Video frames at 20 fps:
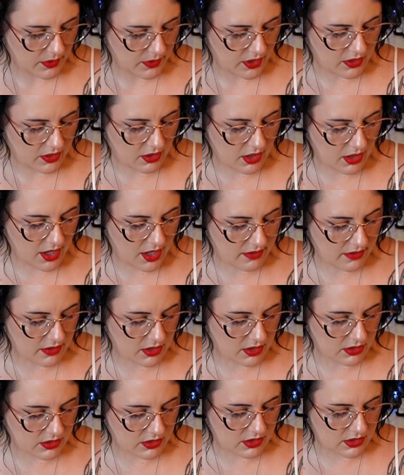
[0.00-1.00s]
the
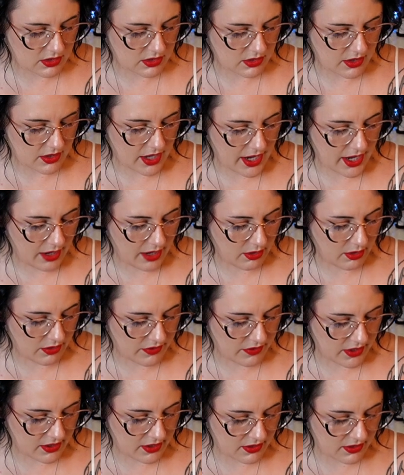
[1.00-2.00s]
Lovers, the
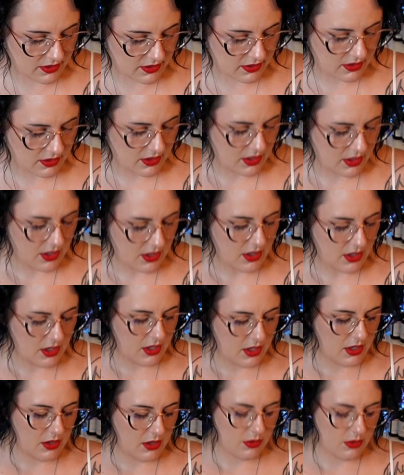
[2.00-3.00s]
Hierophant.
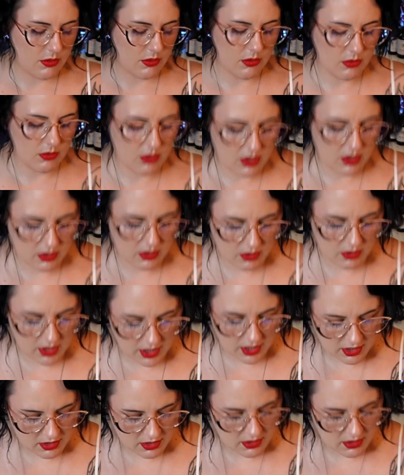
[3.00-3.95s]
Ooh, okay.